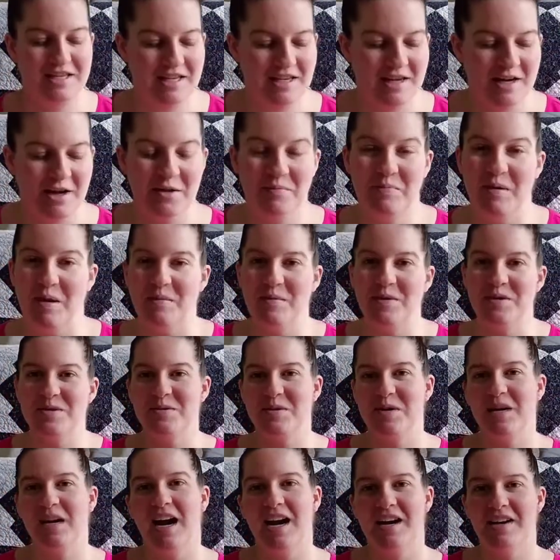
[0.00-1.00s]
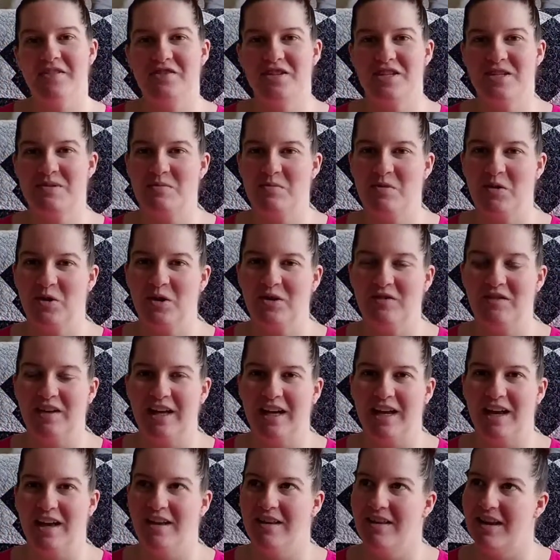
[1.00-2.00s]
The bubbles were kind of just more of
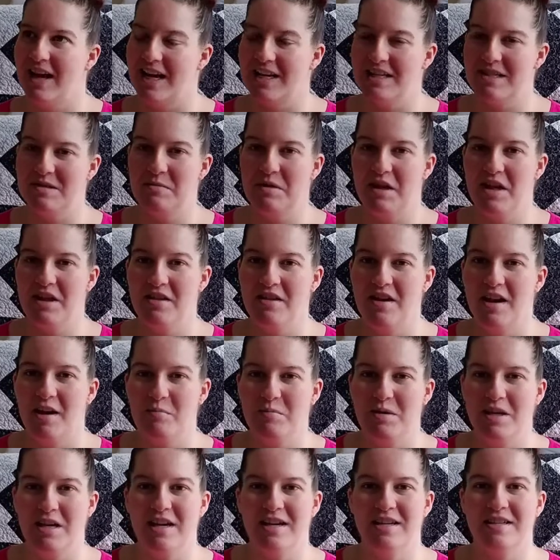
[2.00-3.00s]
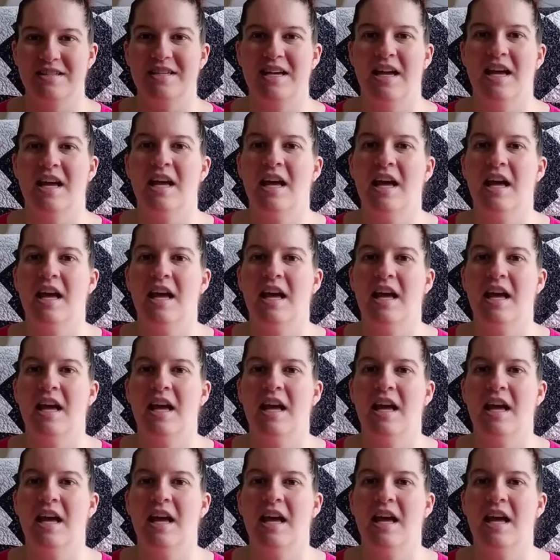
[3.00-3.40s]
a last minute thought because